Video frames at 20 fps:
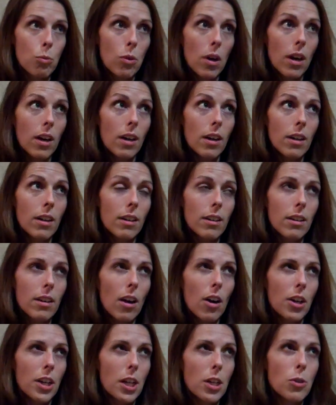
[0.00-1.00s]

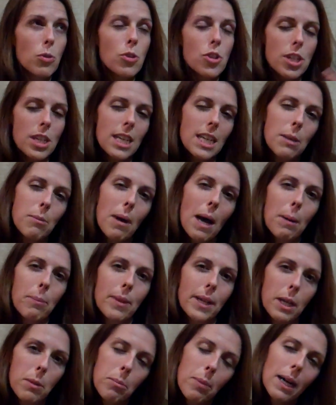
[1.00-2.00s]
an Ushahidi map
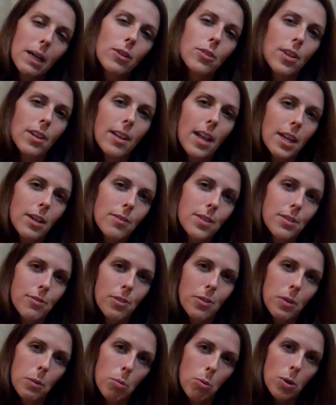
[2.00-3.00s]
that compiles a lot of
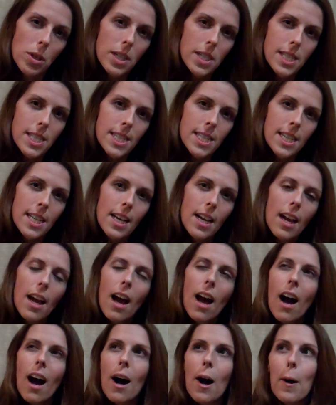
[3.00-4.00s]
different reports.
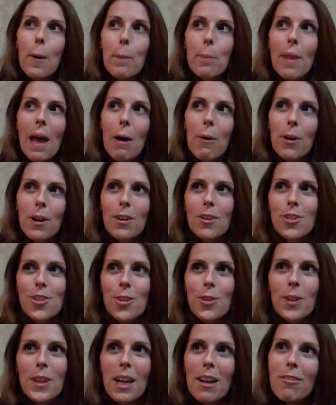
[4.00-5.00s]
I would
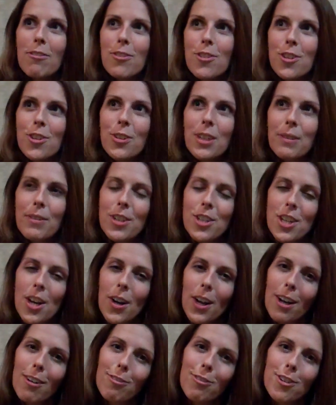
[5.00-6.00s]
also love to give a
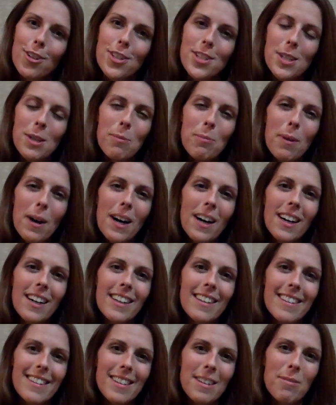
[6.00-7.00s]
shout out for some
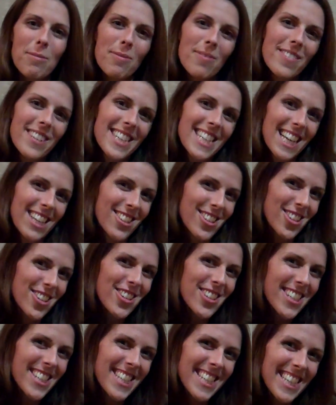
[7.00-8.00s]

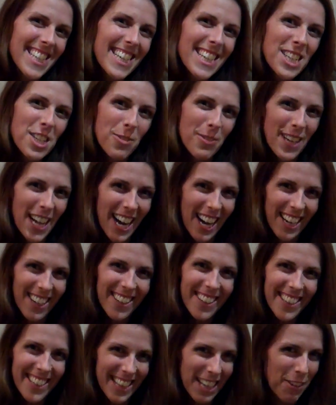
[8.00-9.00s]
testers to be
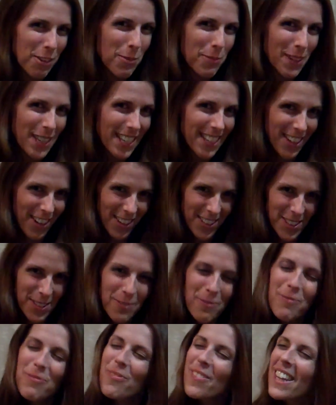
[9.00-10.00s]
hired. That would be
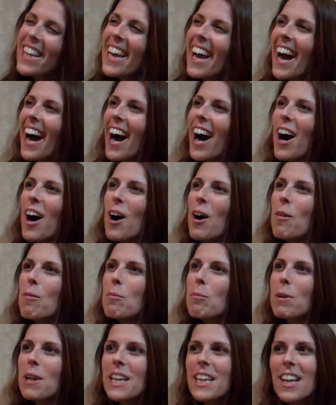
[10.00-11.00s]
awesome.
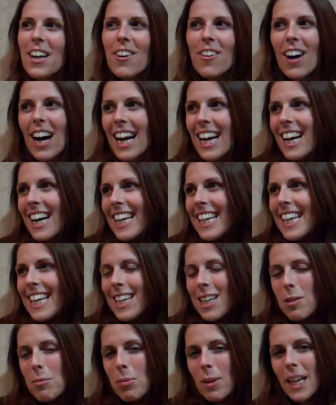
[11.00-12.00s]
But you know, I
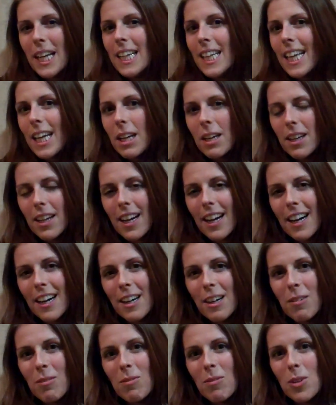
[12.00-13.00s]
can't complain. Like,
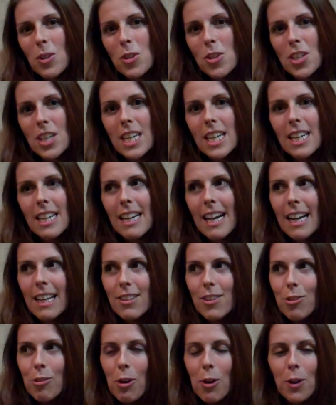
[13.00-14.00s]
Ushahidi
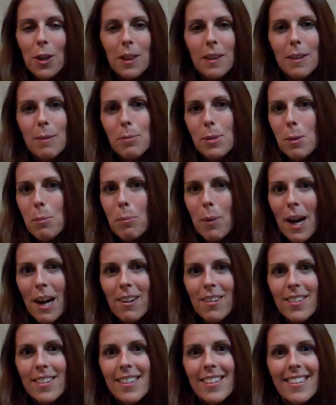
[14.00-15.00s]
has grown in leaps and
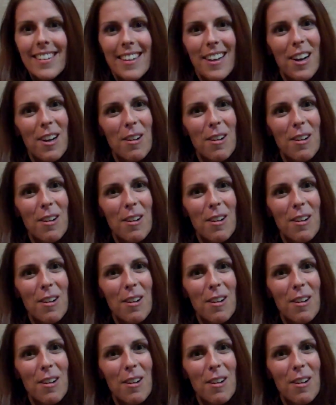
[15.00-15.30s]
bounds